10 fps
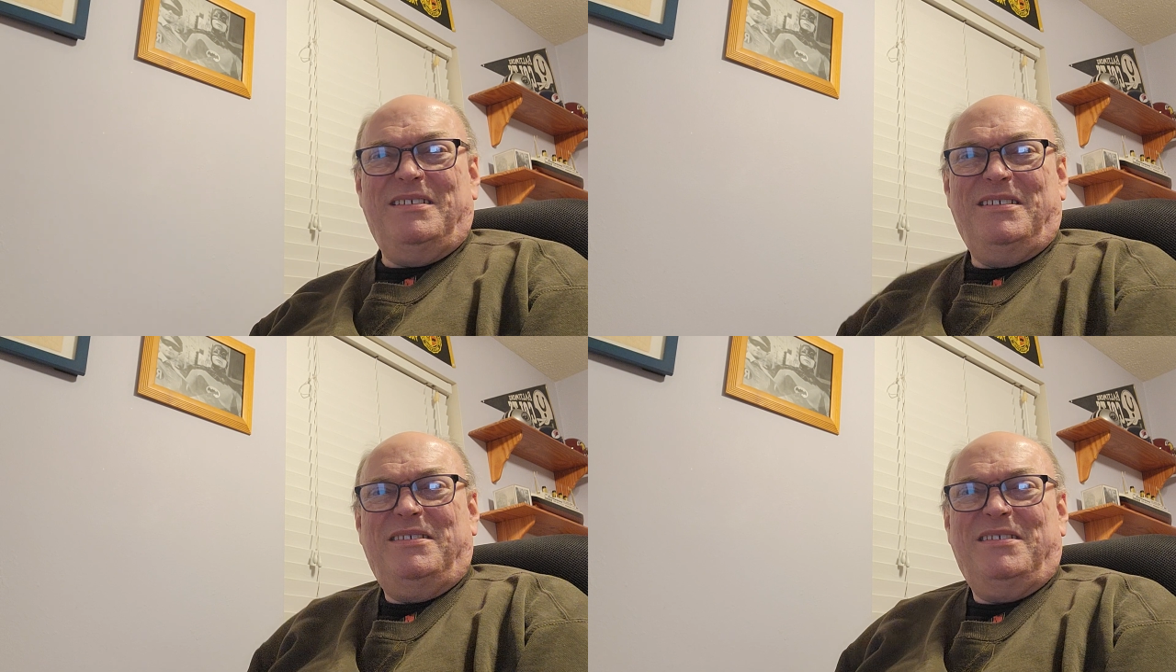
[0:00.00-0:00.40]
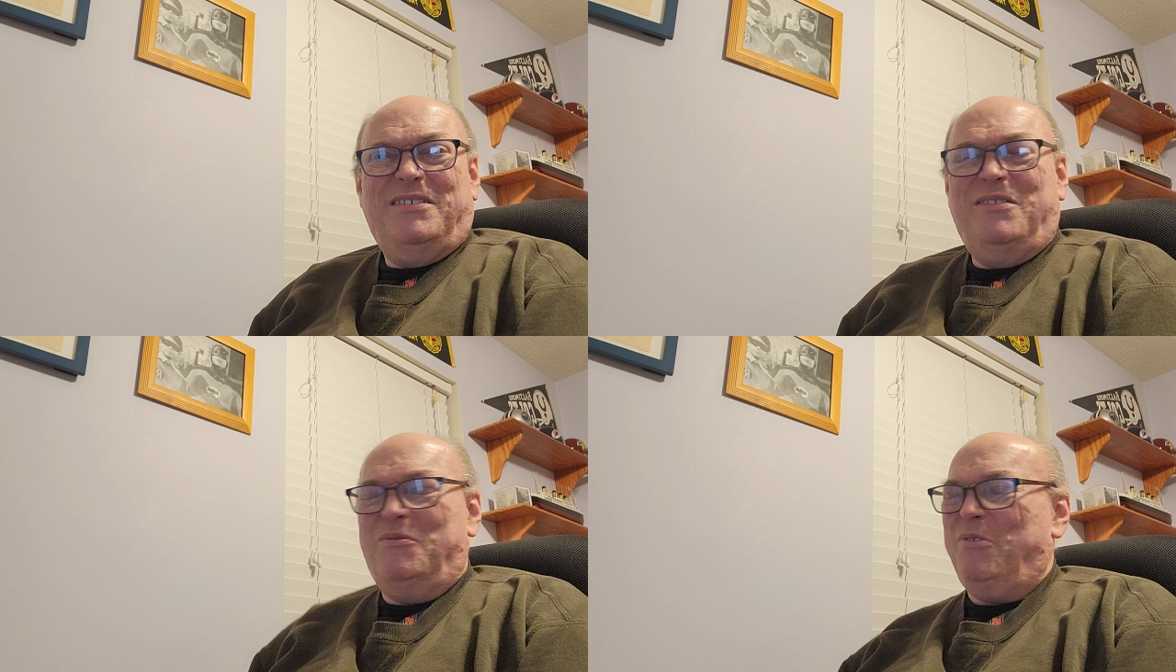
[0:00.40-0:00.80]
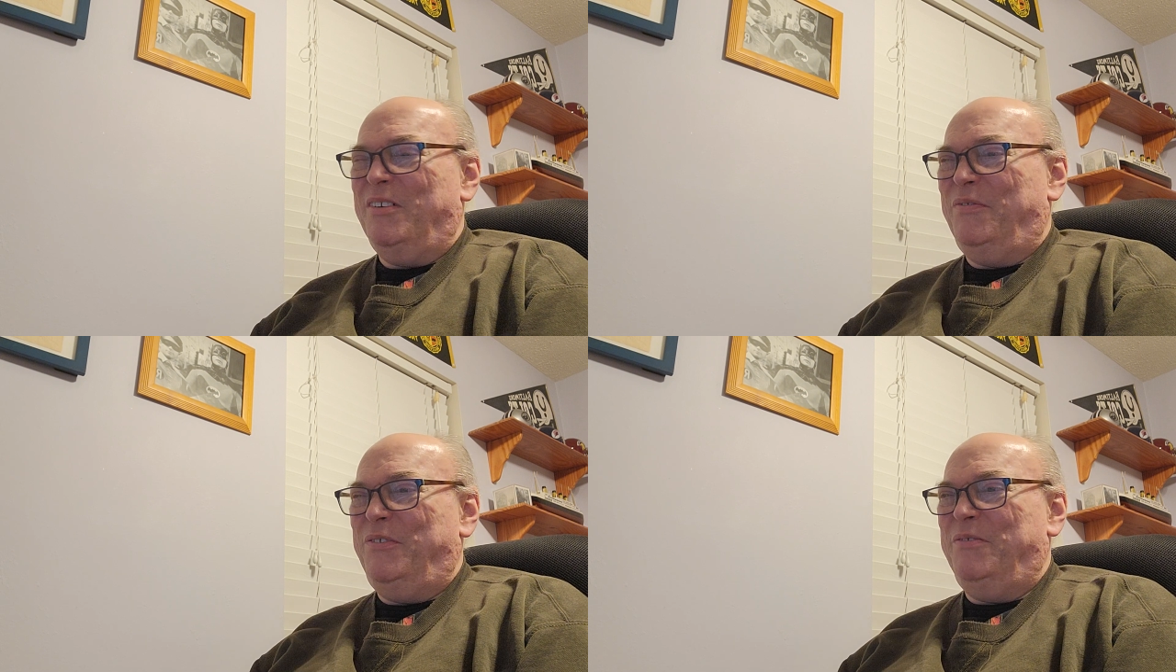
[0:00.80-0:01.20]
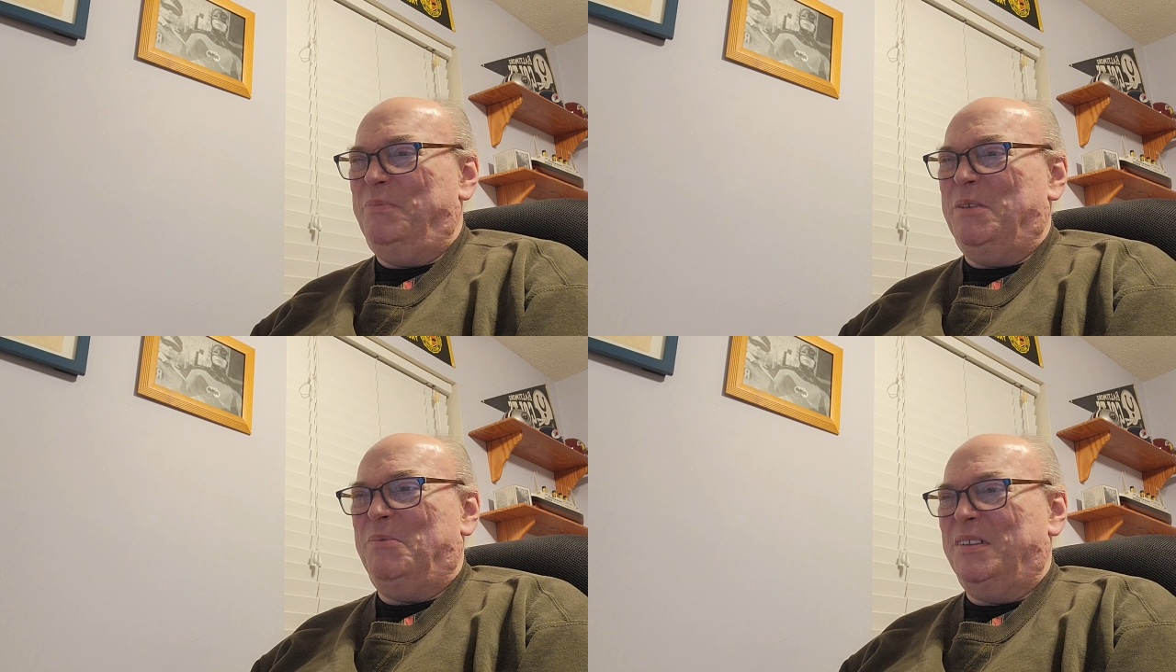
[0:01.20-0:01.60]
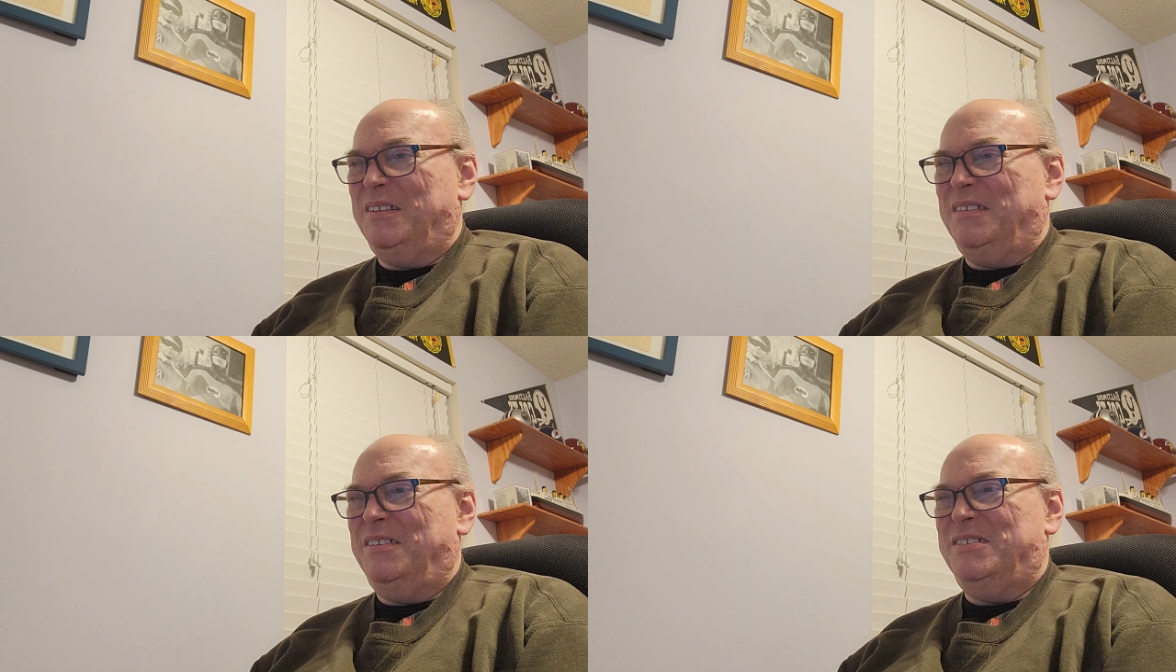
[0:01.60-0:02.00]
I knew quite a few people
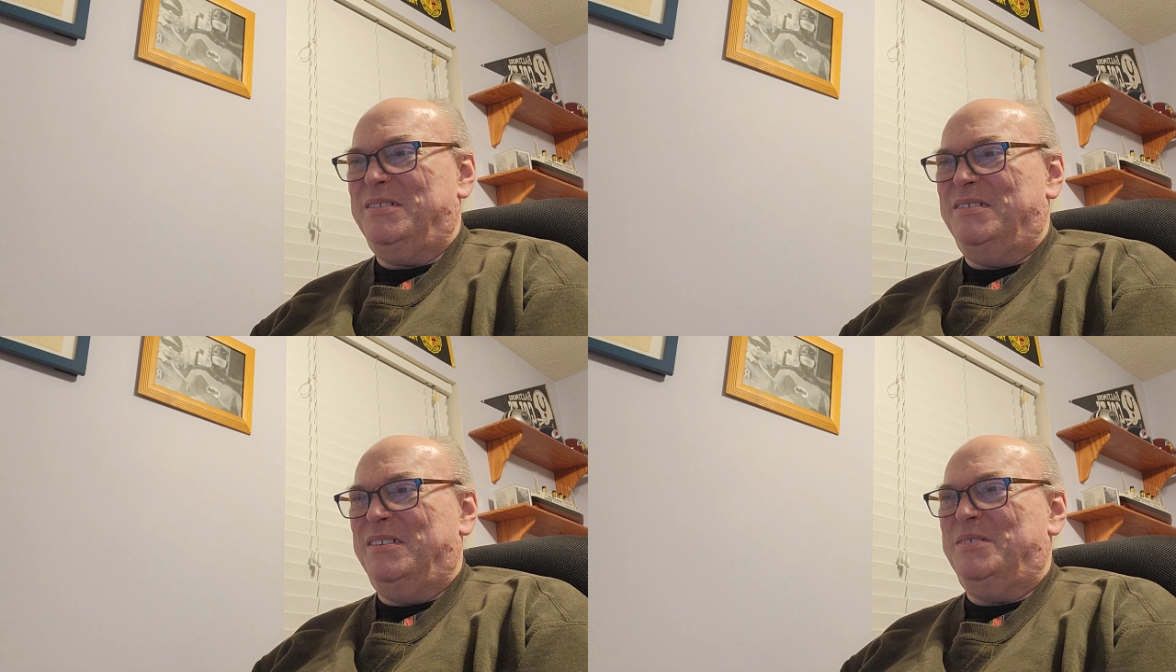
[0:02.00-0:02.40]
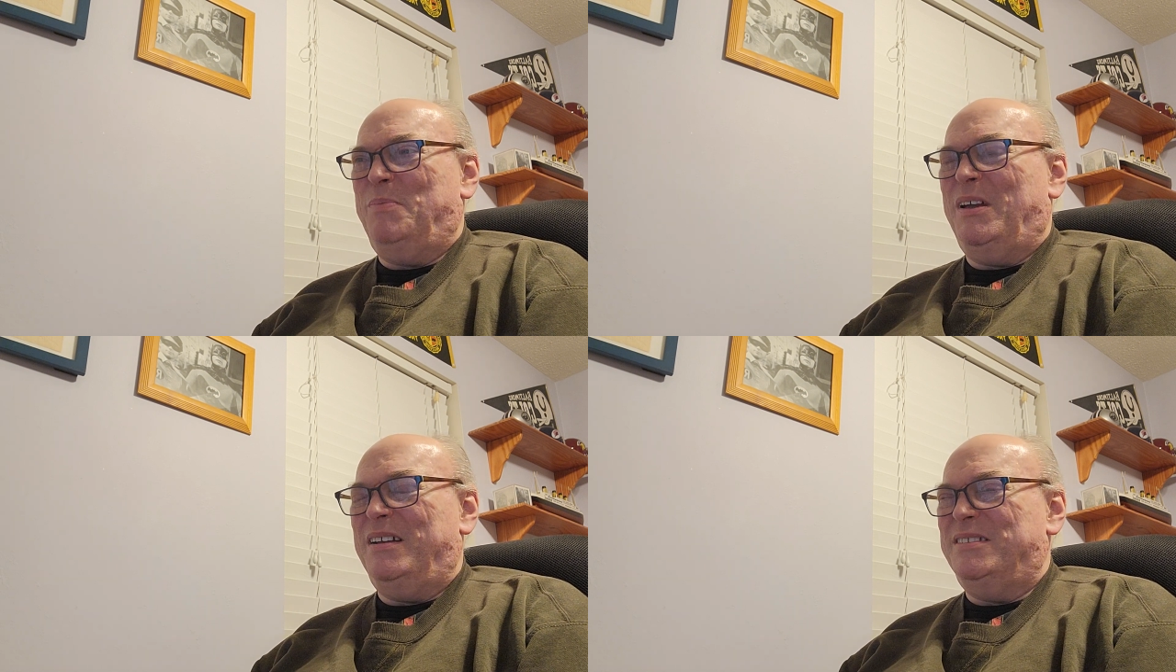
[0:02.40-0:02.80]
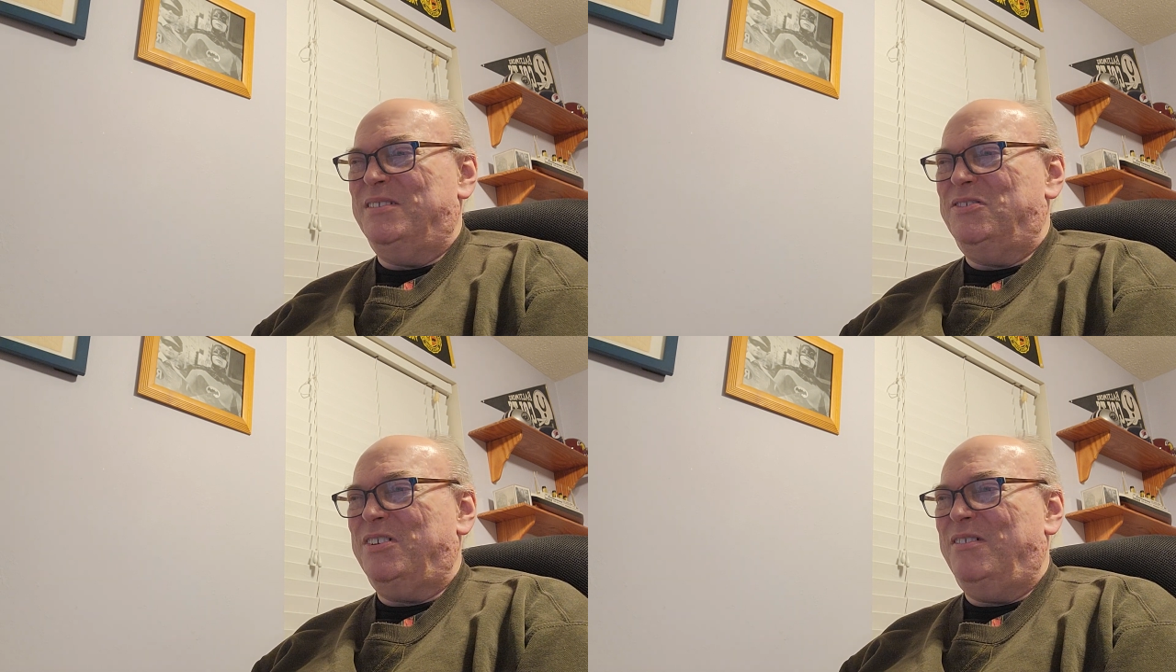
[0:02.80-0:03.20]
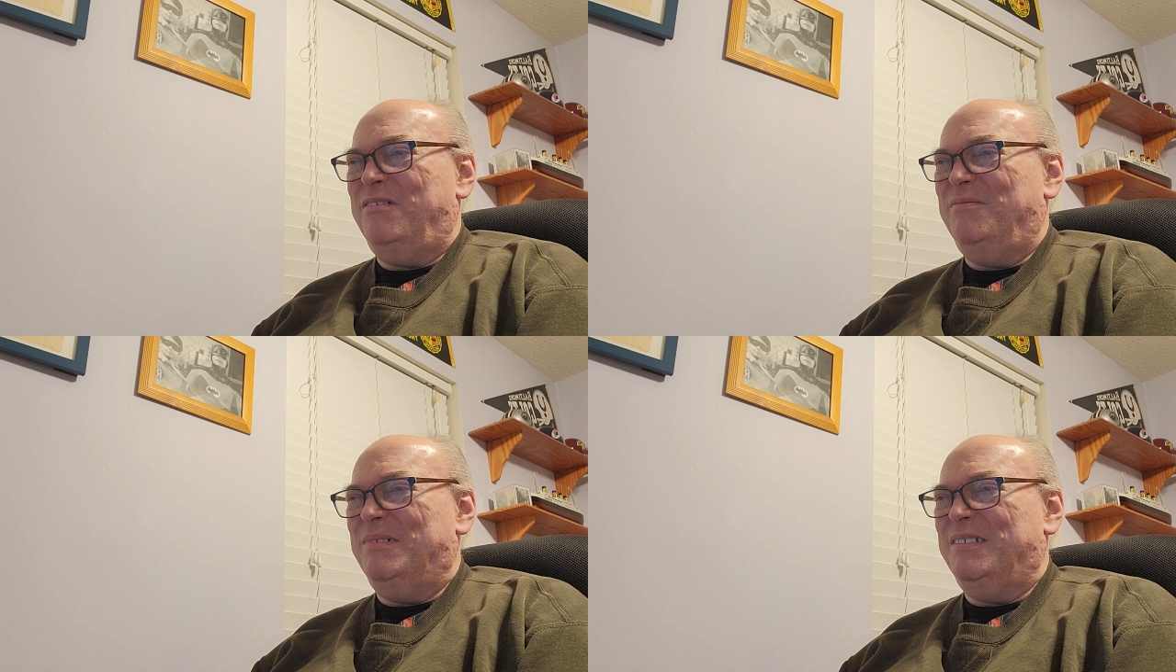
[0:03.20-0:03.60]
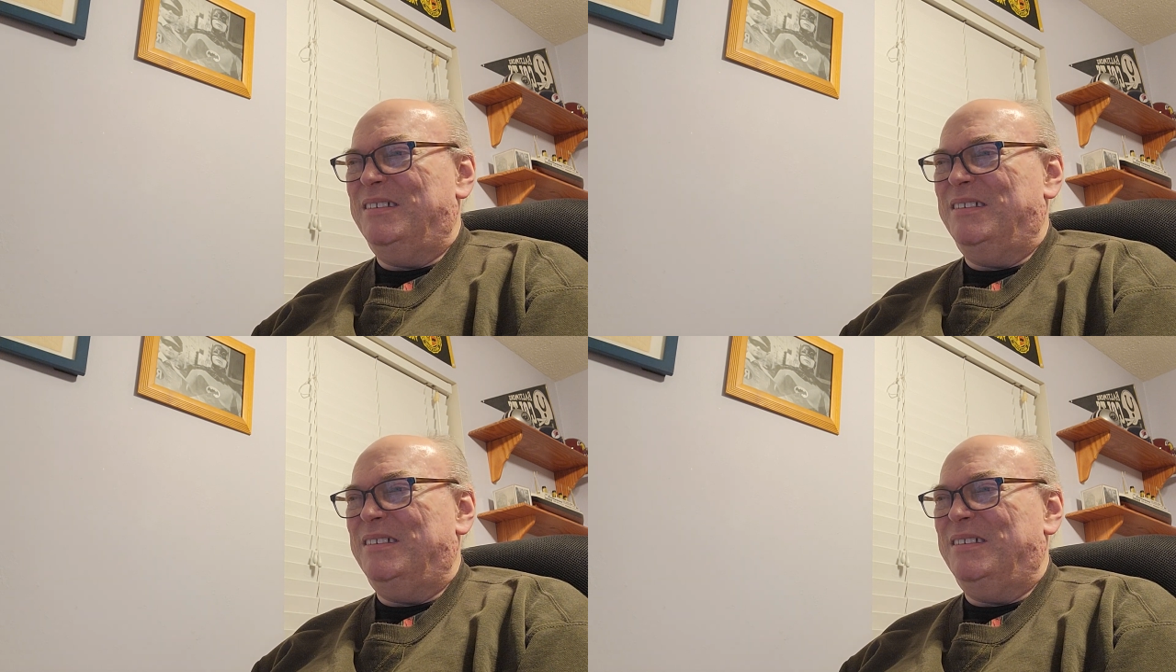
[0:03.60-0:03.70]
that despise the show,